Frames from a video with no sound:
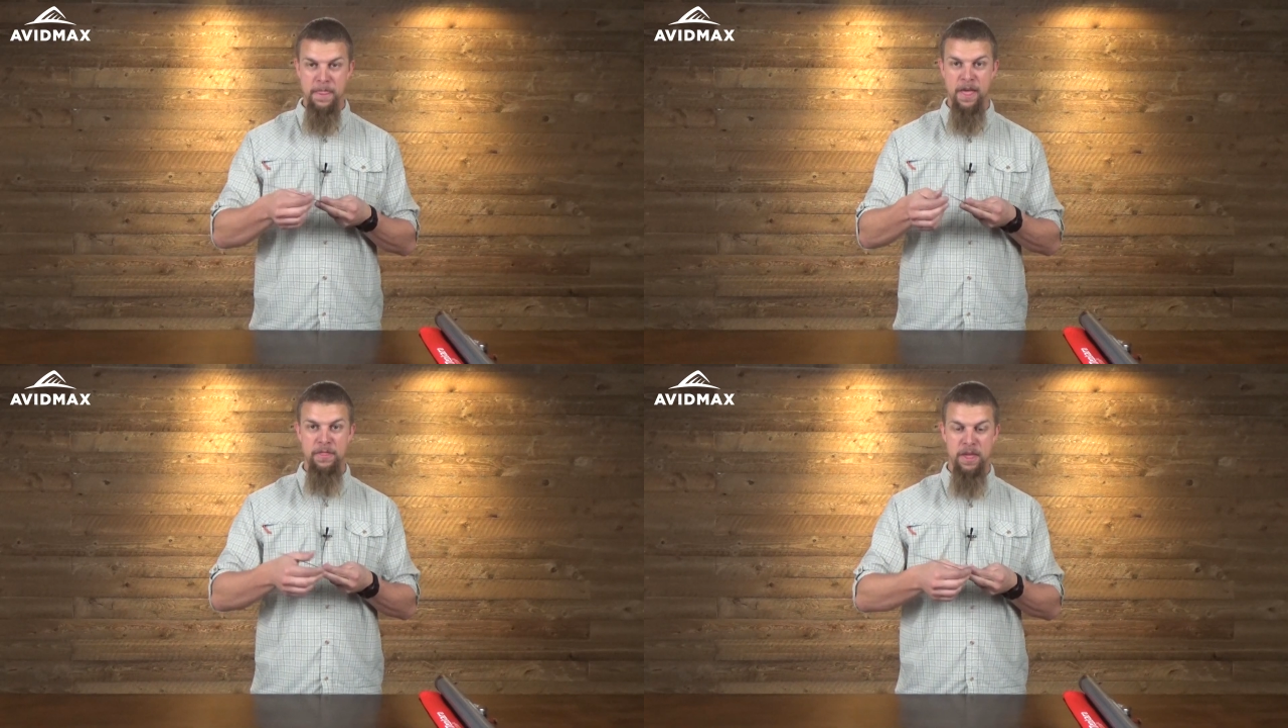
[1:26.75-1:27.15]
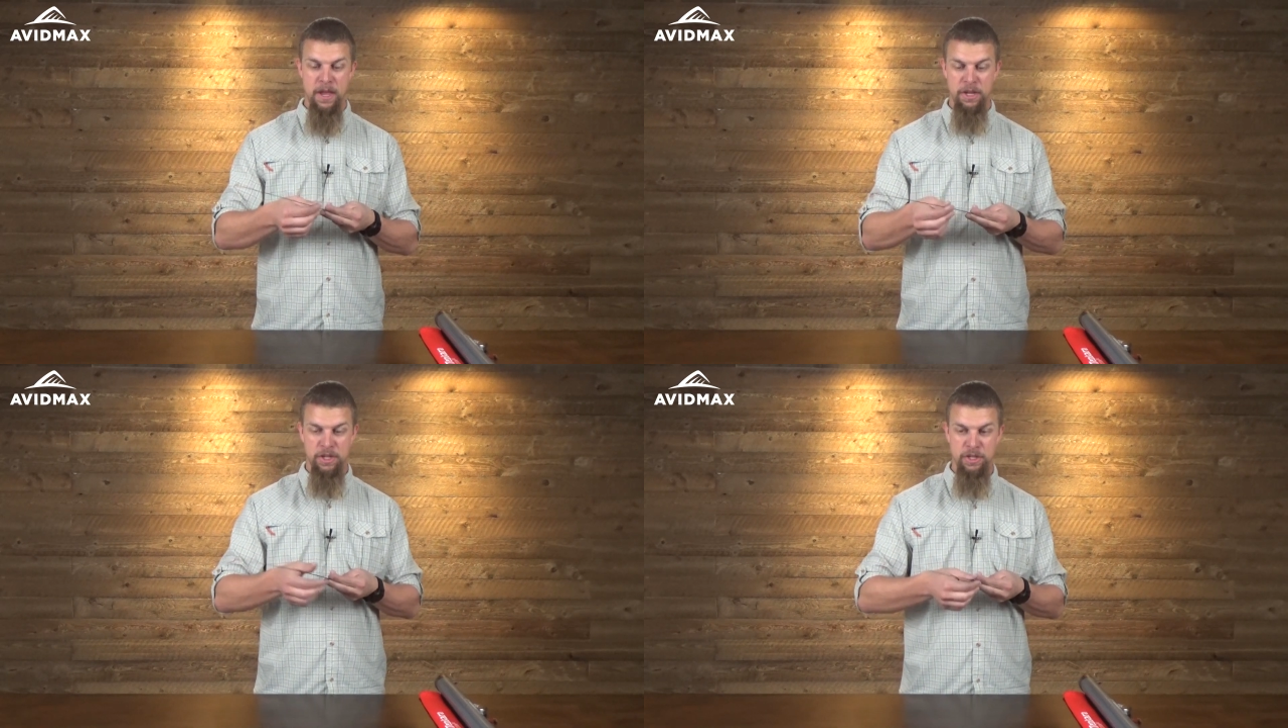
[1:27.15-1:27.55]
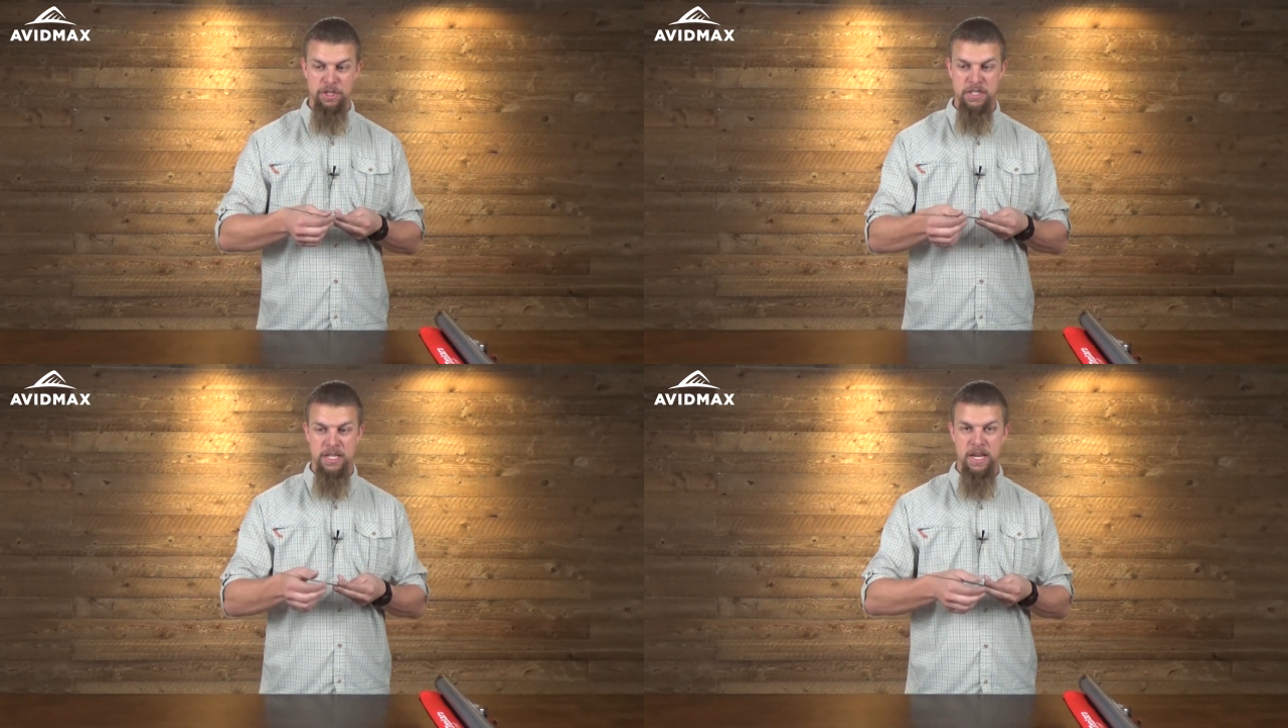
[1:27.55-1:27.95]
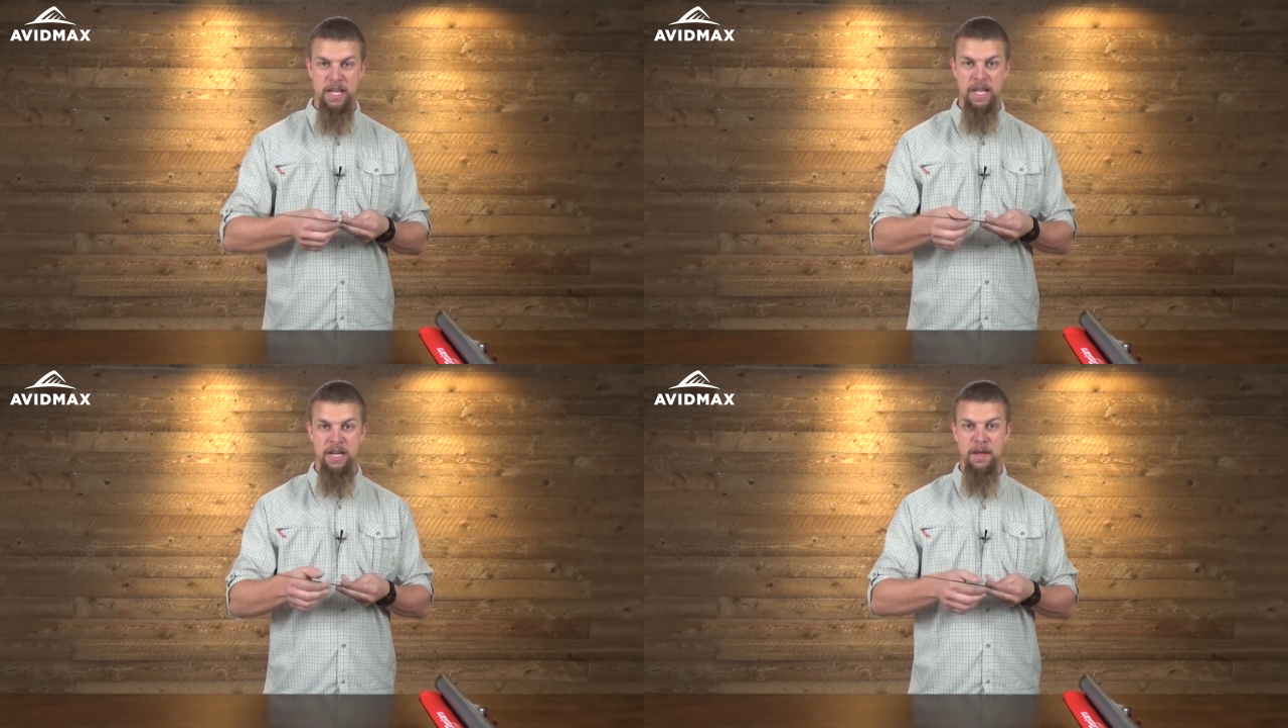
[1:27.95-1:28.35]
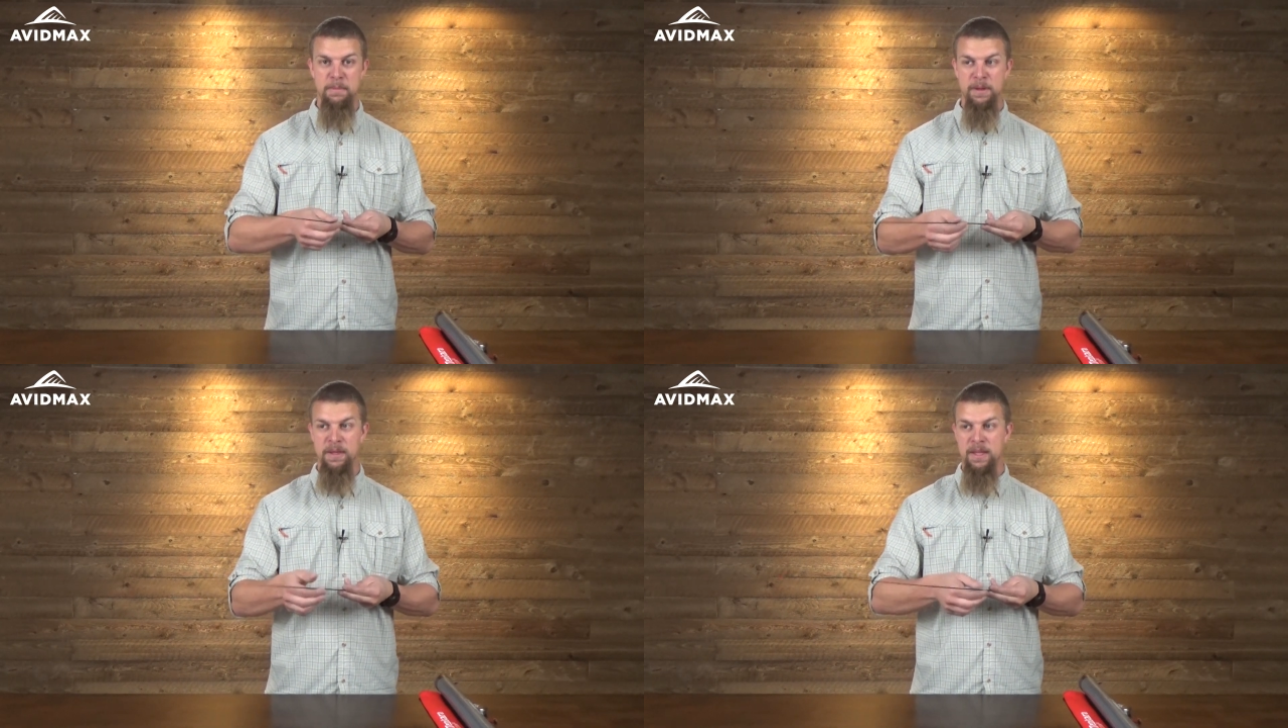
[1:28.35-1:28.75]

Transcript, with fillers: and then you just kind of end up